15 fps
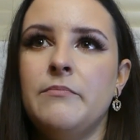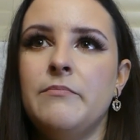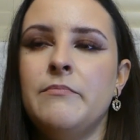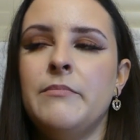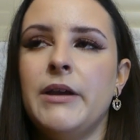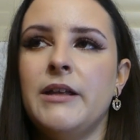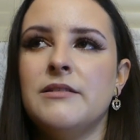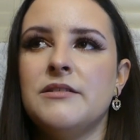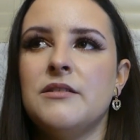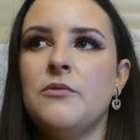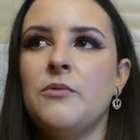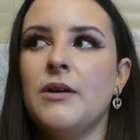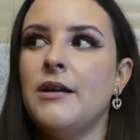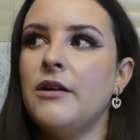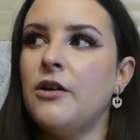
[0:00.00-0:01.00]
means that
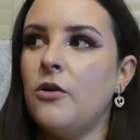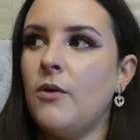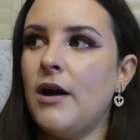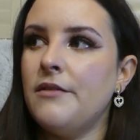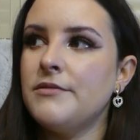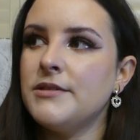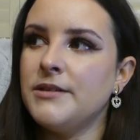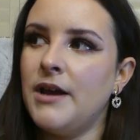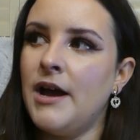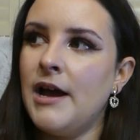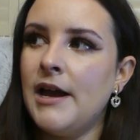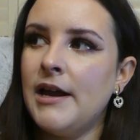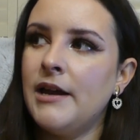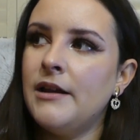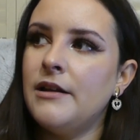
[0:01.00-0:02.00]
when I go
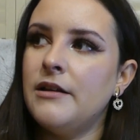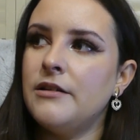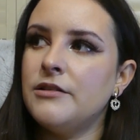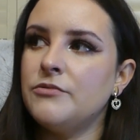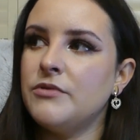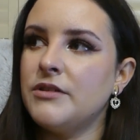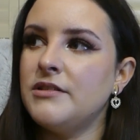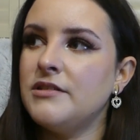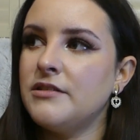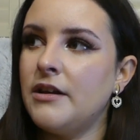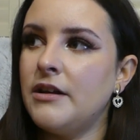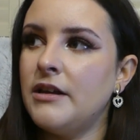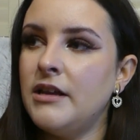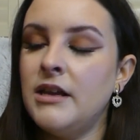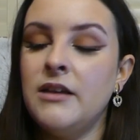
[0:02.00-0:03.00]
outside and it's really
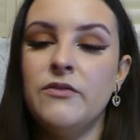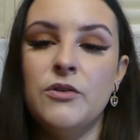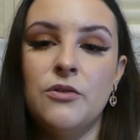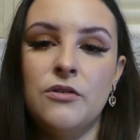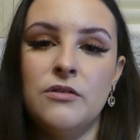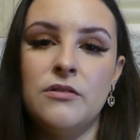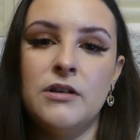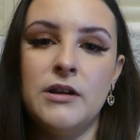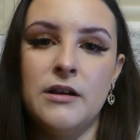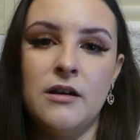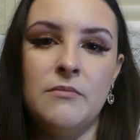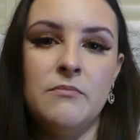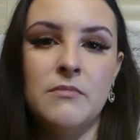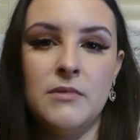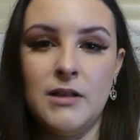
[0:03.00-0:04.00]
sunny, even
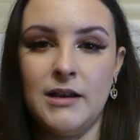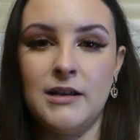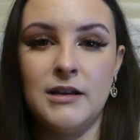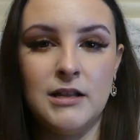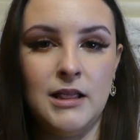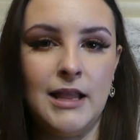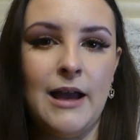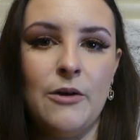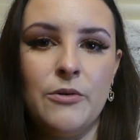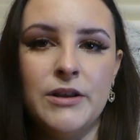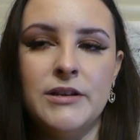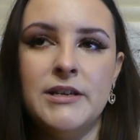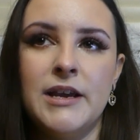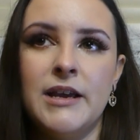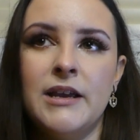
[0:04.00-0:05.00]
on like a cloudy
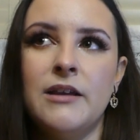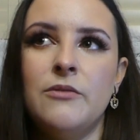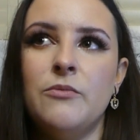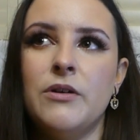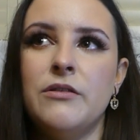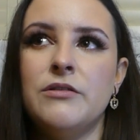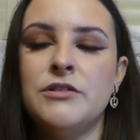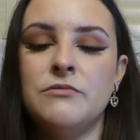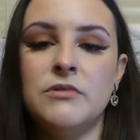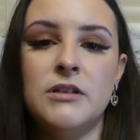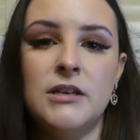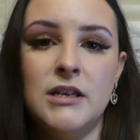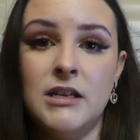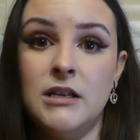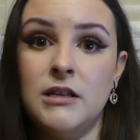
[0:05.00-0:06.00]
day where it's
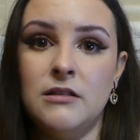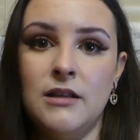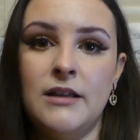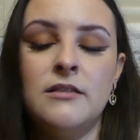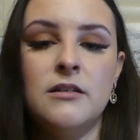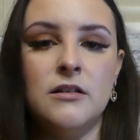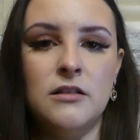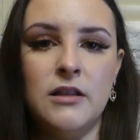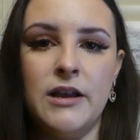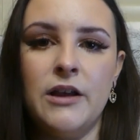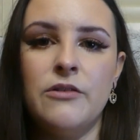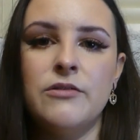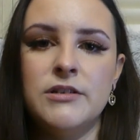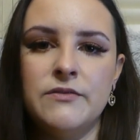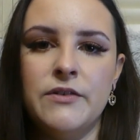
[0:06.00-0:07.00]
really, like the
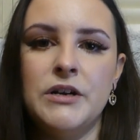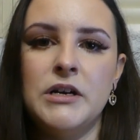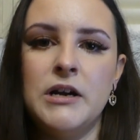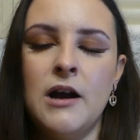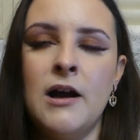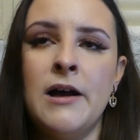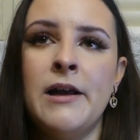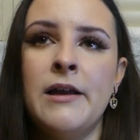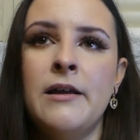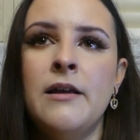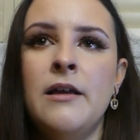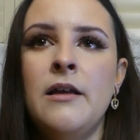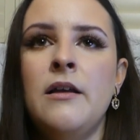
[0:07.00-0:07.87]
glare is very high,